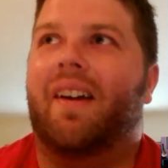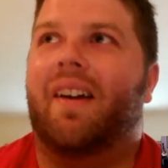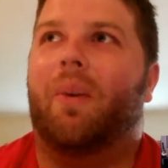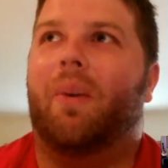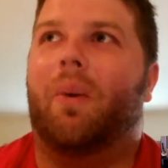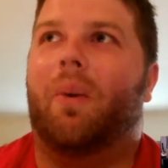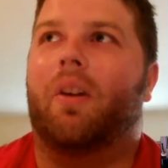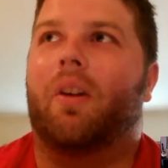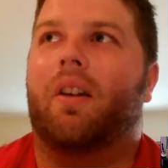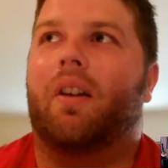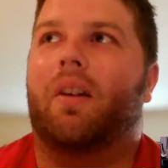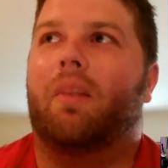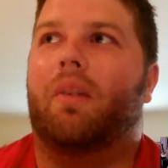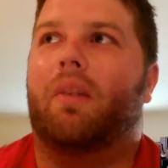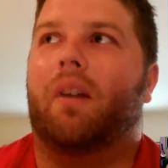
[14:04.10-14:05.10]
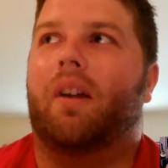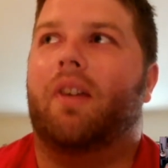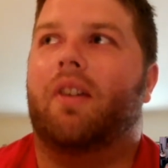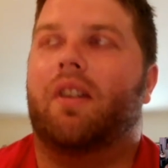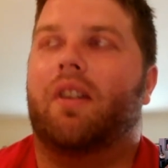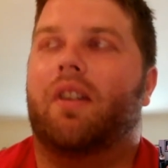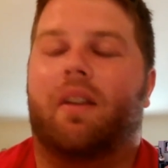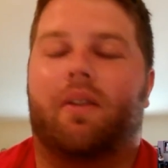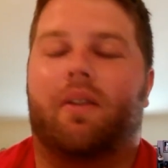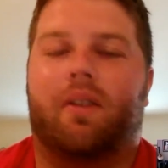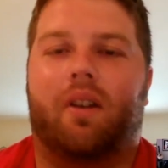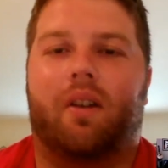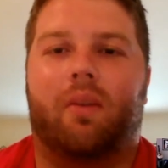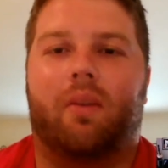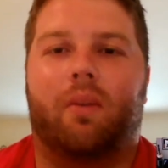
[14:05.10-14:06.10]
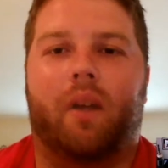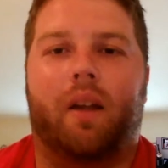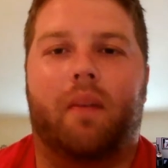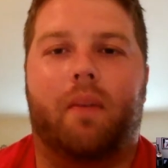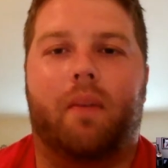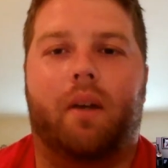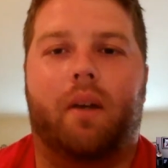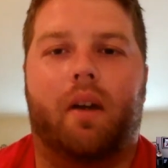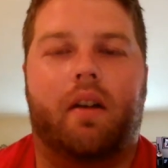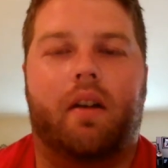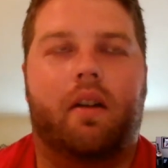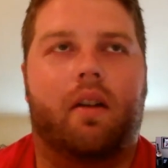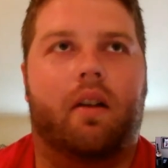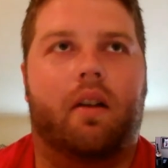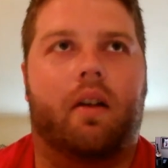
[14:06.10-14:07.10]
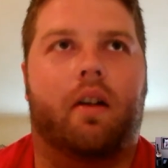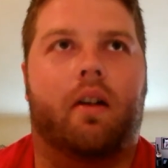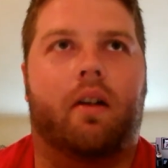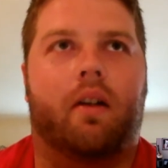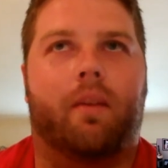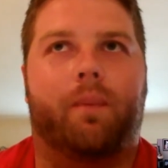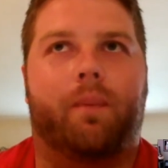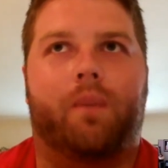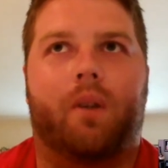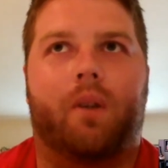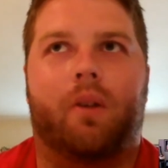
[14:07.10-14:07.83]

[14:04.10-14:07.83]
working on a project that was called Redbud um,